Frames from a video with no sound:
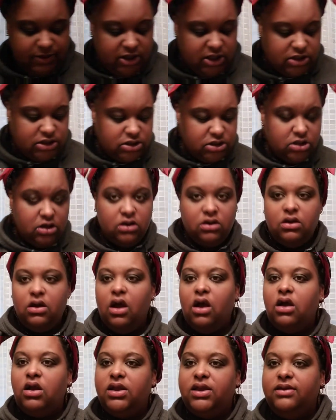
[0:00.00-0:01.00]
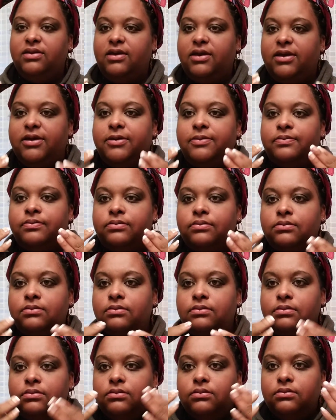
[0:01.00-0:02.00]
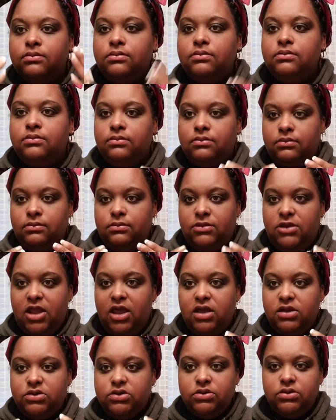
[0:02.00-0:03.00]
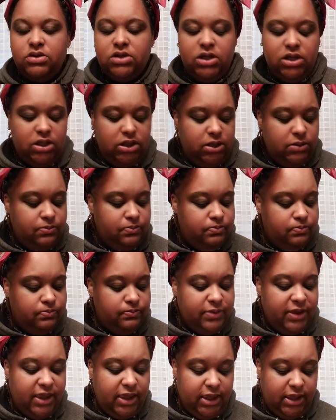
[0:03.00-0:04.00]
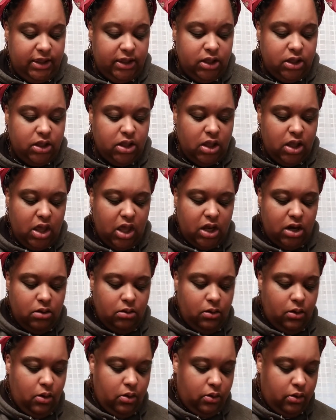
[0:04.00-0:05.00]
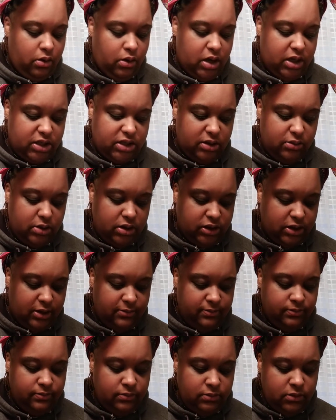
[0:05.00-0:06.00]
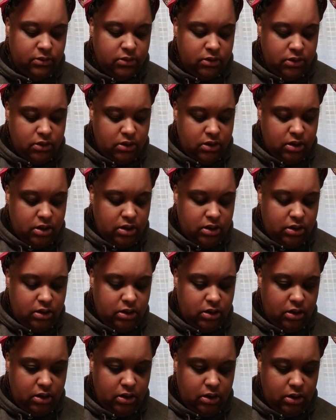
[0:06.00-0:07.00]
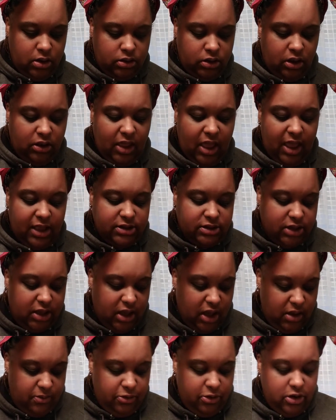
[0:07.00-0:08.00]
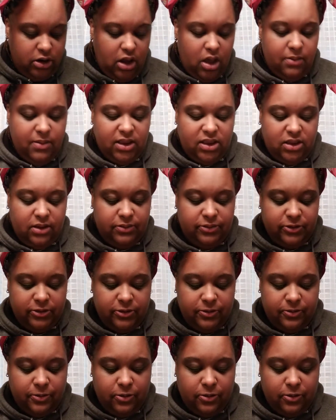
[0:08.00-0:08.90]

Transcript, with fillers: because they're already like naturally pink. I don't go crazy with them. The last thing I put on my lips is